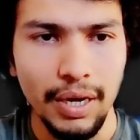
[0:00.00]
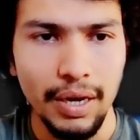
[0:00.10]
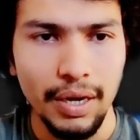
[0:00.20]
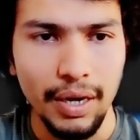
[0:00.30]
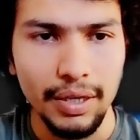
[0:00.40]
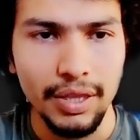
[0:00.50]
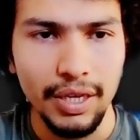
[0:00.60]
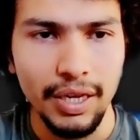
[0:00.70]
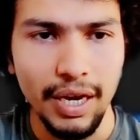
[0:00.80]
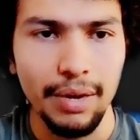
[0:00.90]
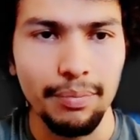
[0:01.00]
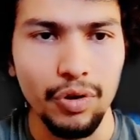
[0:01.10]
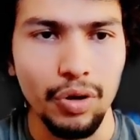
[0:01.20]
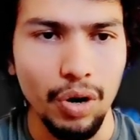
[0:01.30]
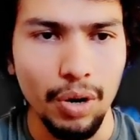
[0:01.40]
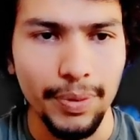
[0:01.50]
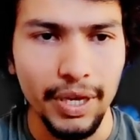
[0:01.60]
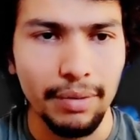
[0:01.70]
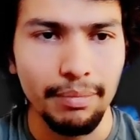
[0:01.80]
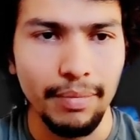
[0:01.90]
I think I'm
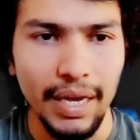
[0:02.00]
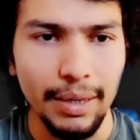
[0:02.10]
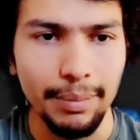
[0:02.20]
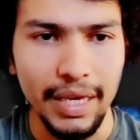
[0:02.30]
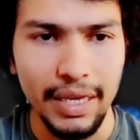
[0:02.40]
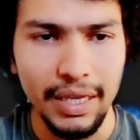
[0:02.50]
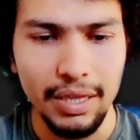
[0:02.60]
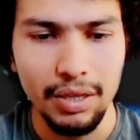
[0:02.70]
cropping my image.